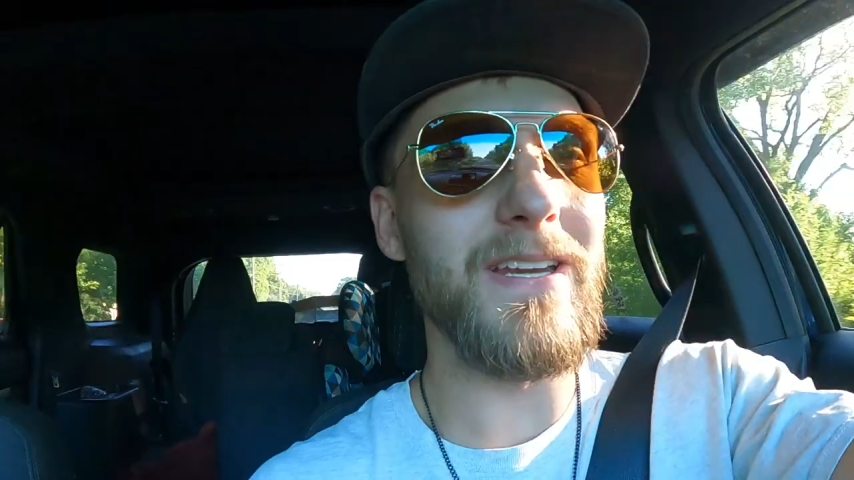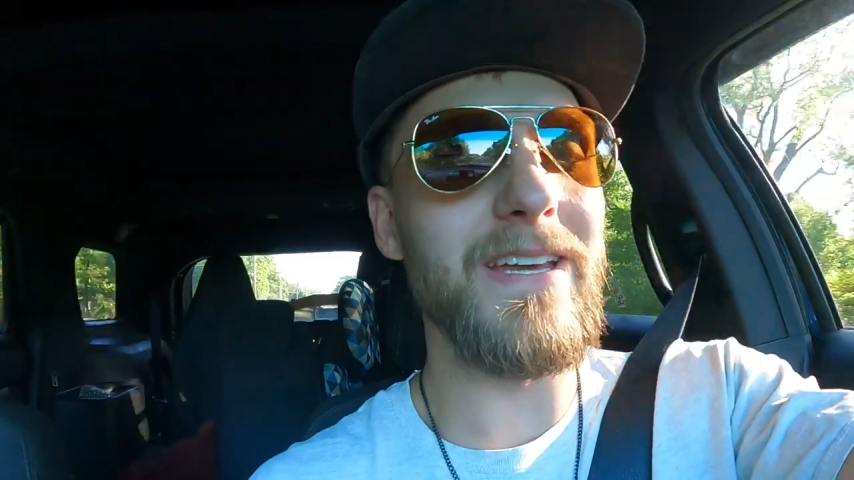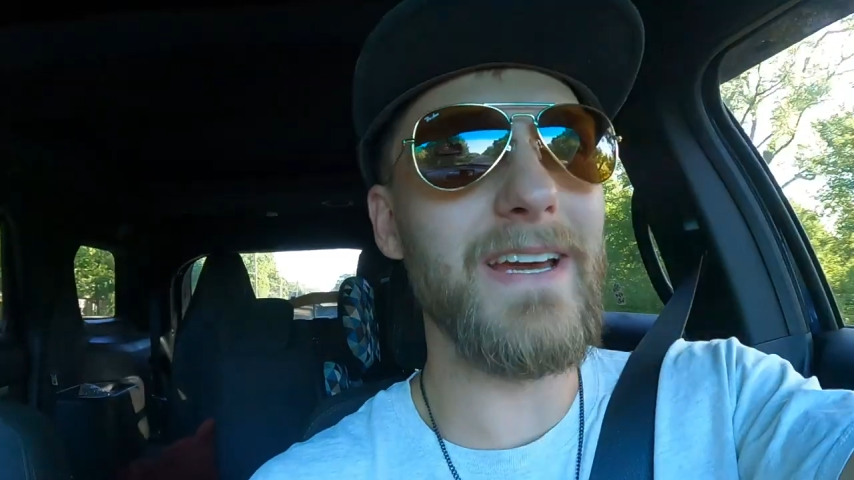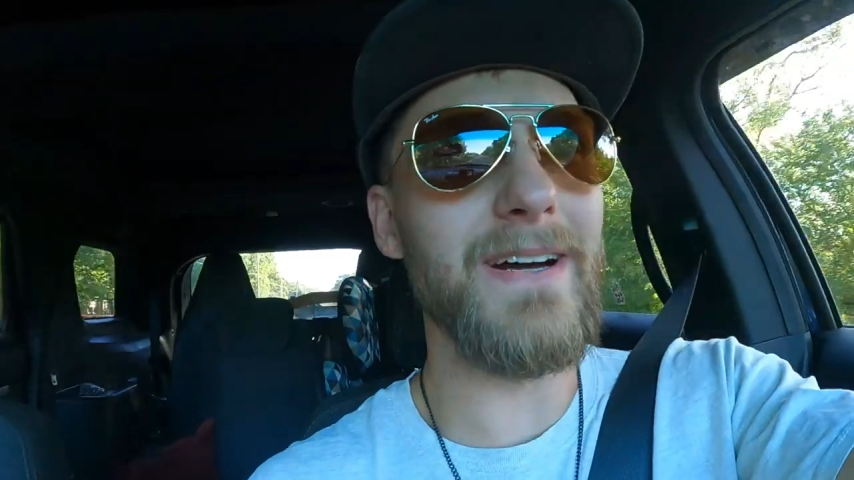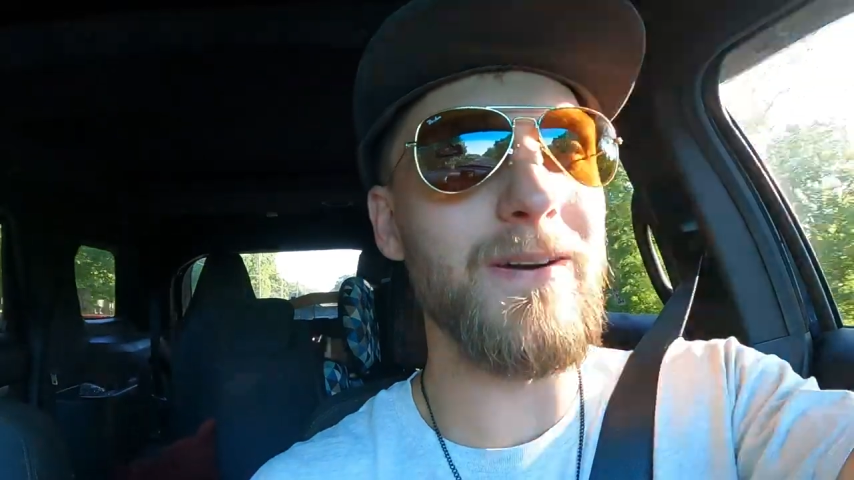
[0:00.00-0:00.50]

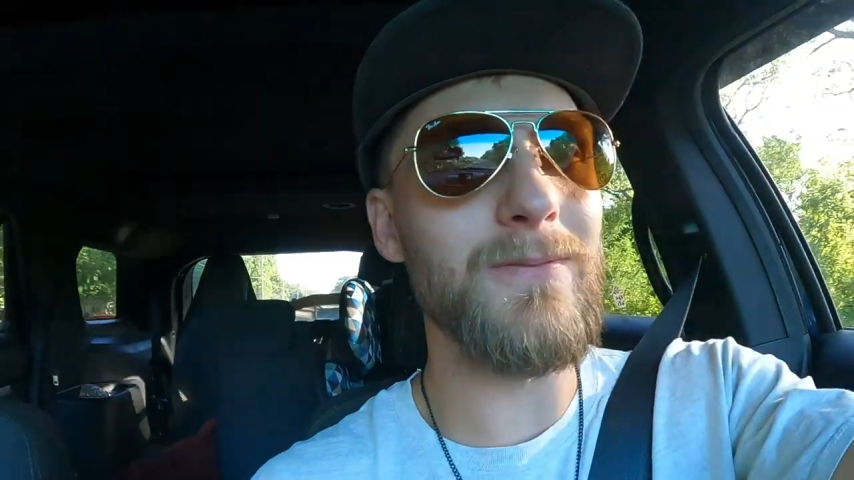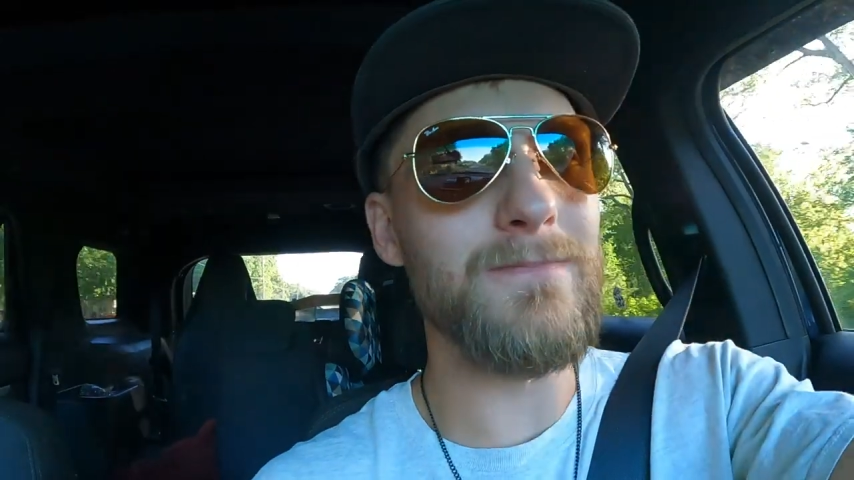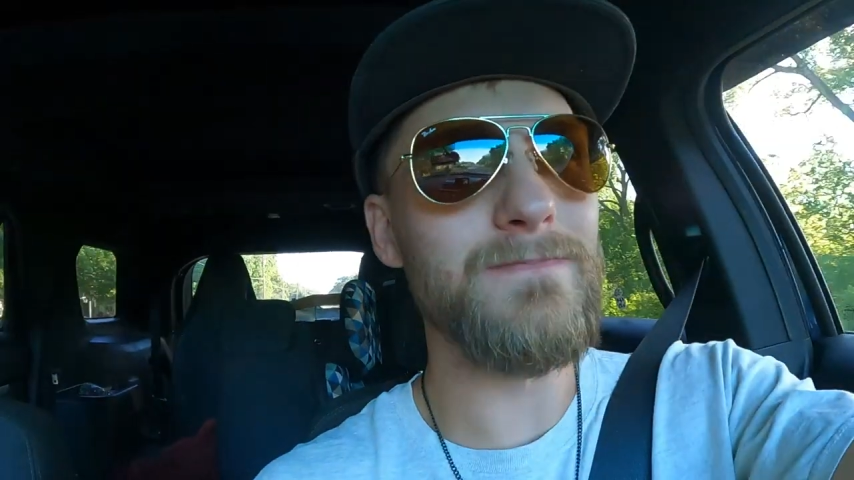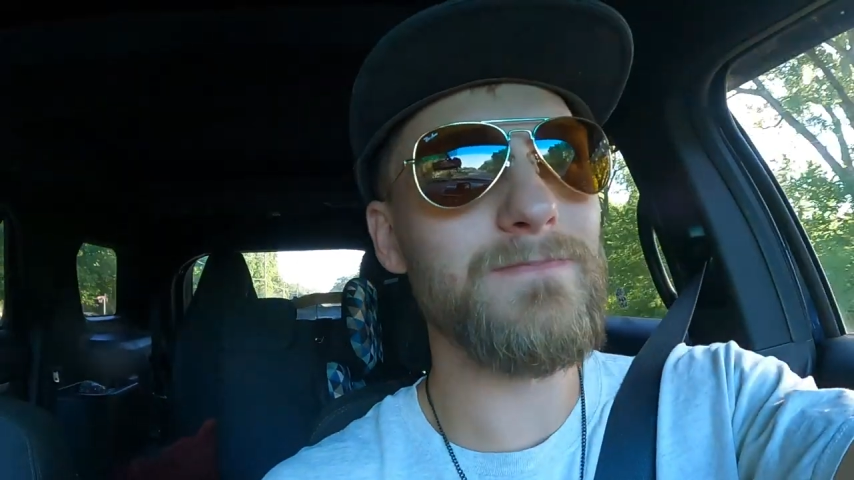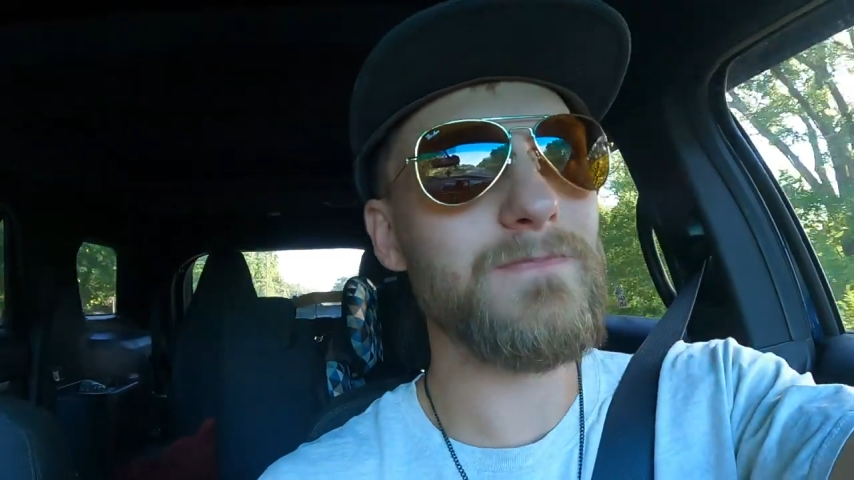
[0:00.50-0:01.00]
anyhow,
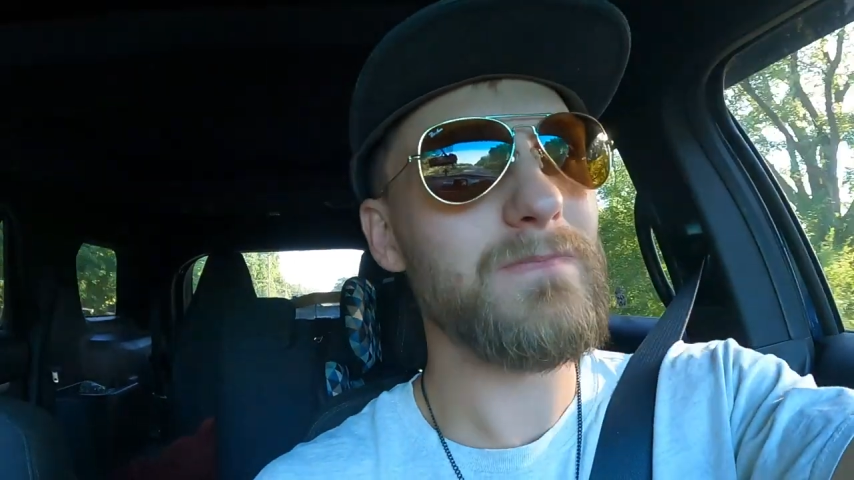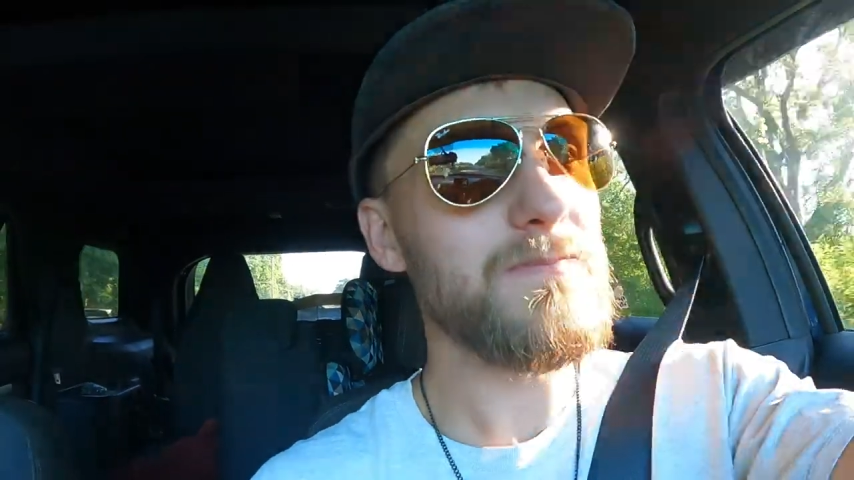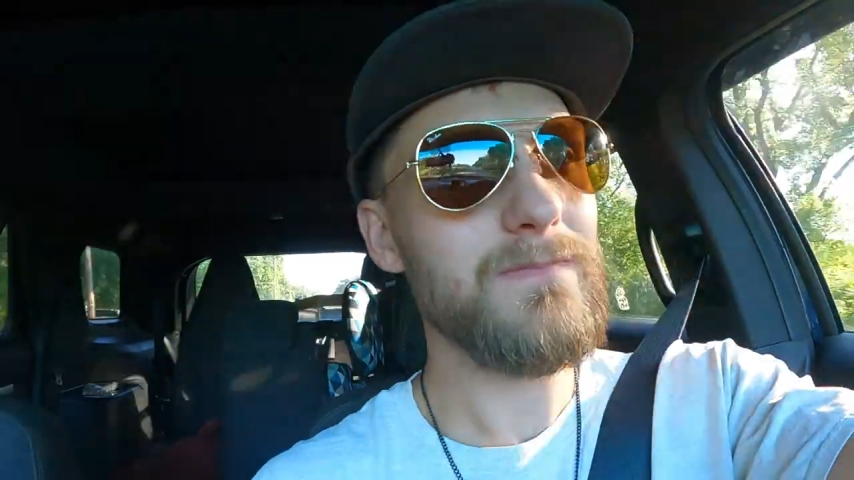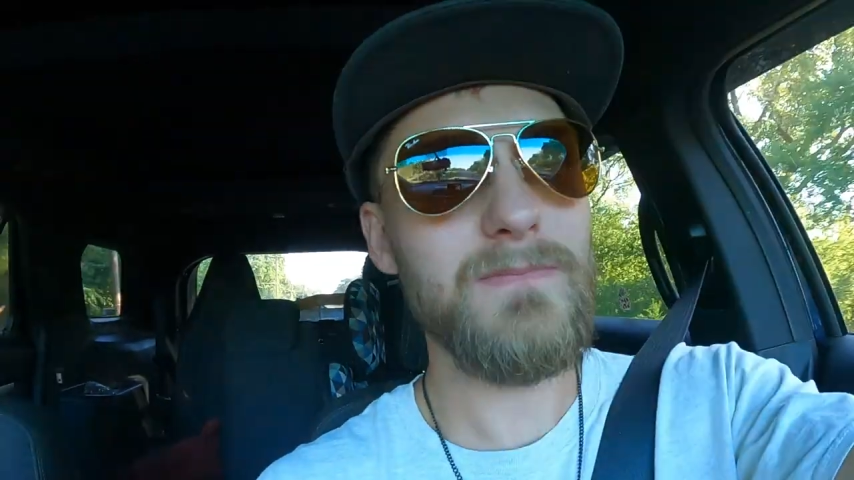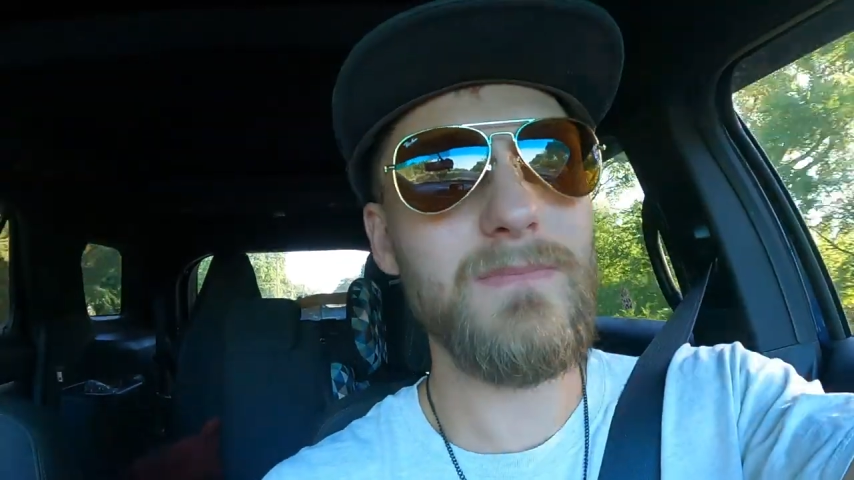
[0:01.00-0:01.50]

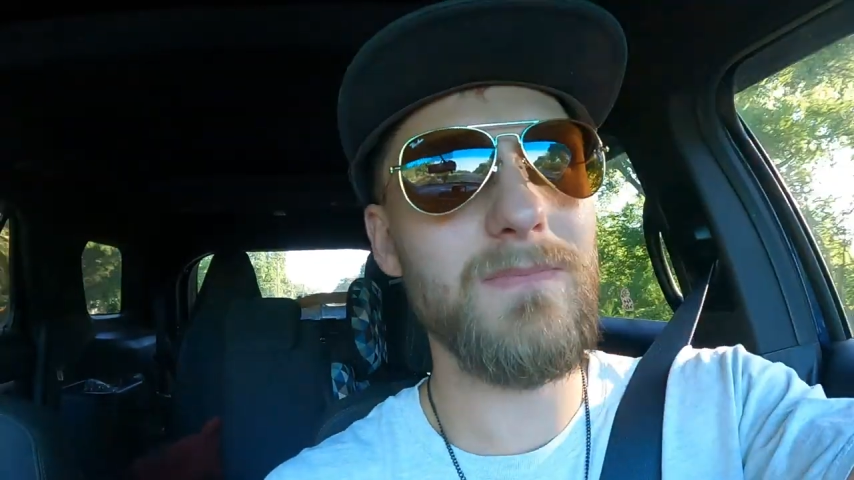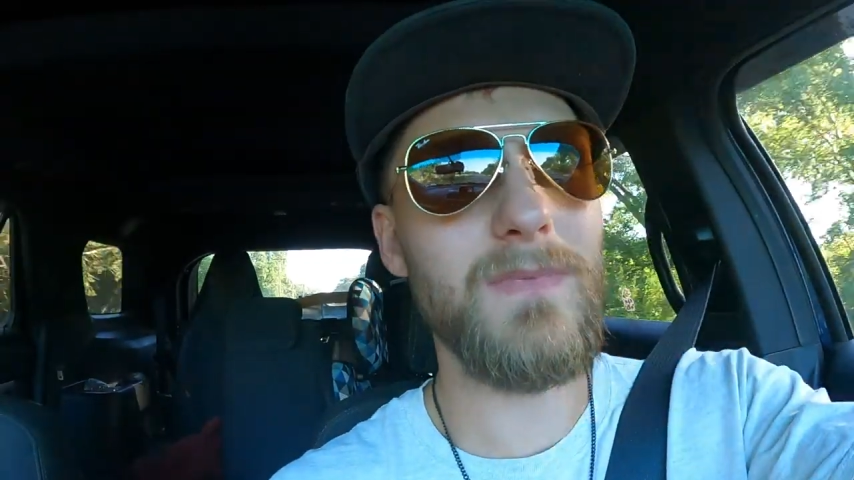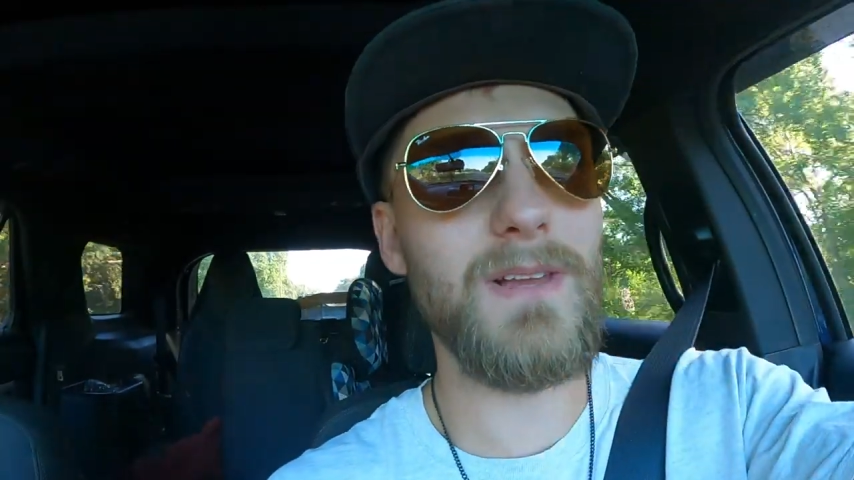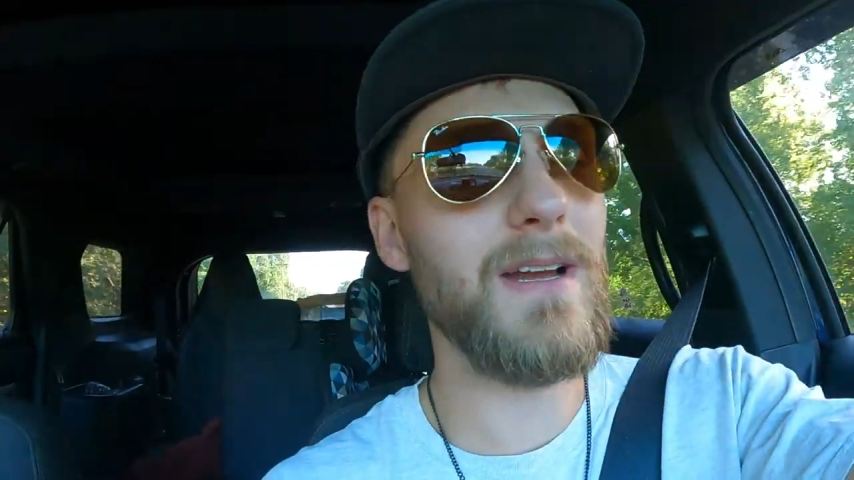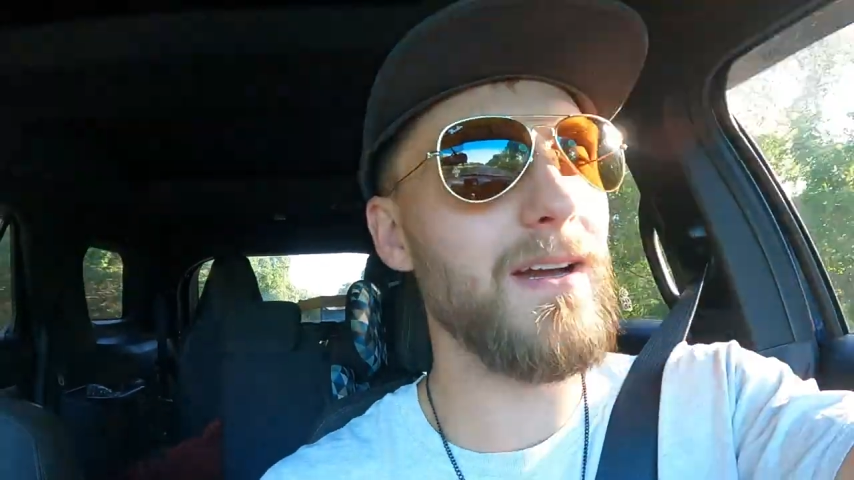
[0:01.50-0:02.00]

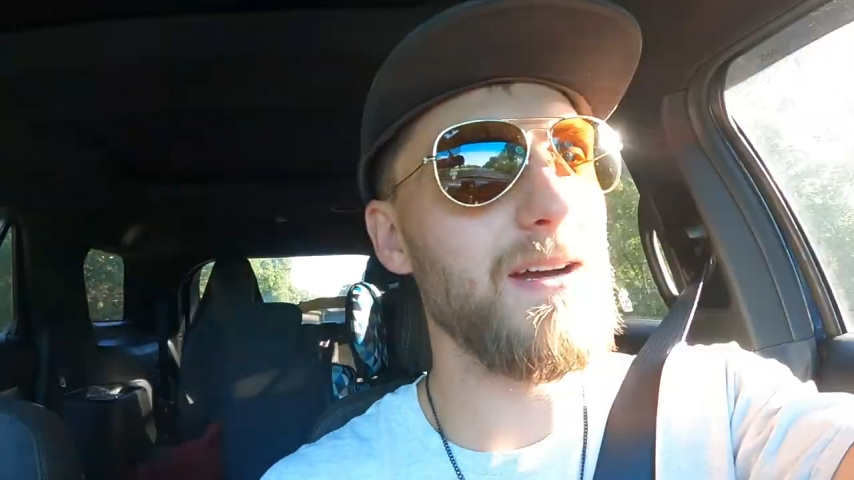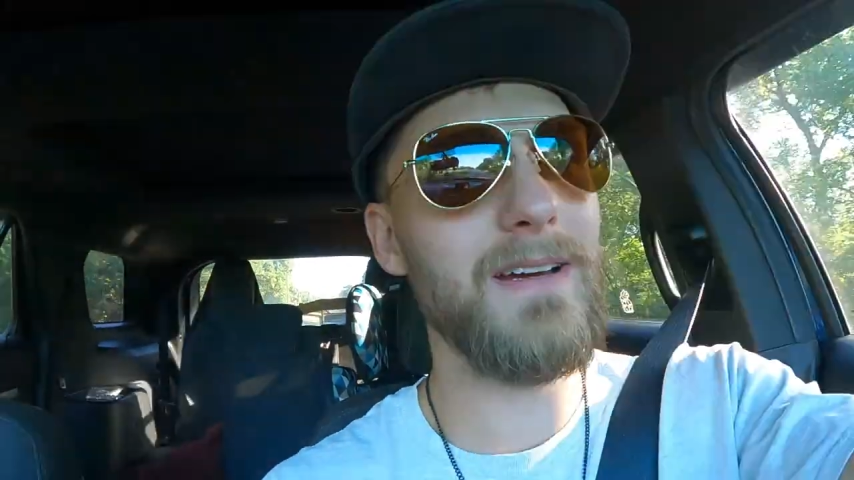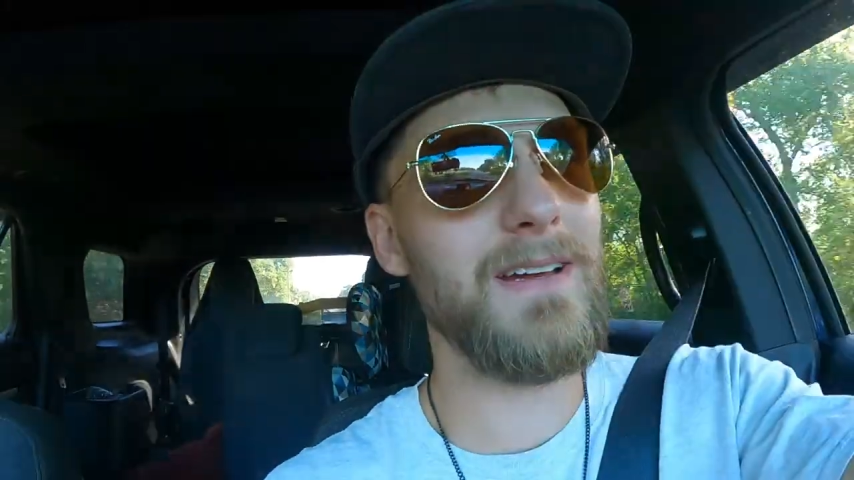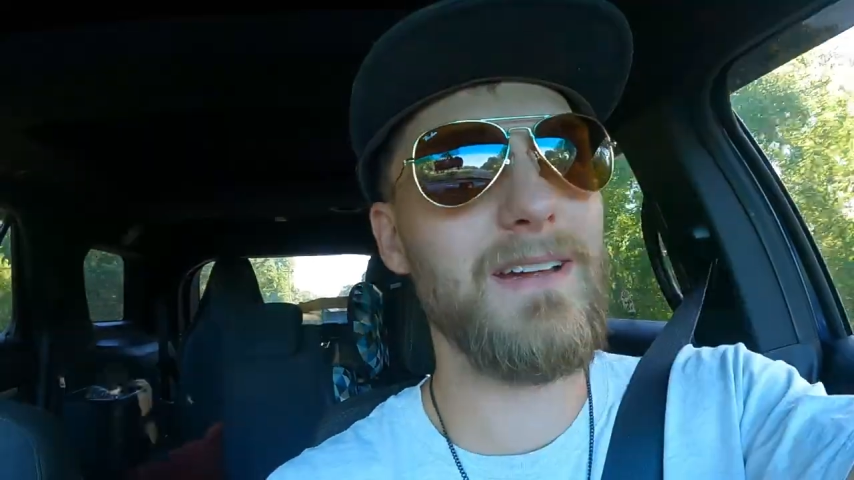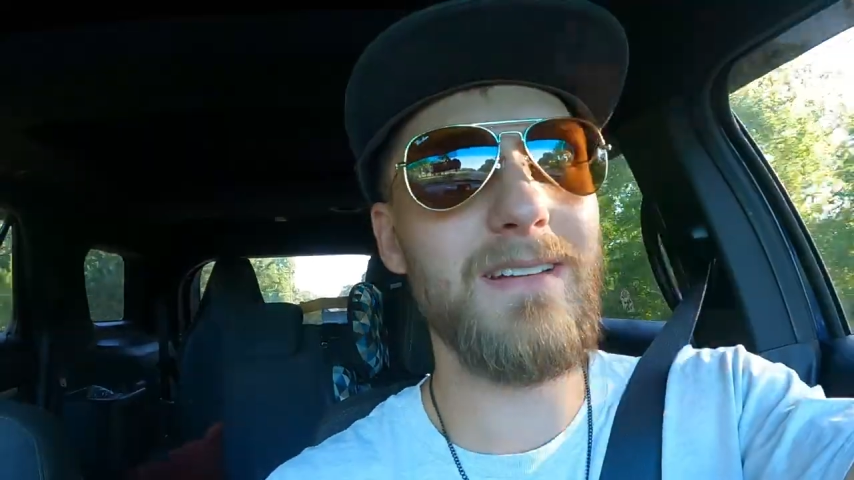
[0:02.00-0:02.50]
I,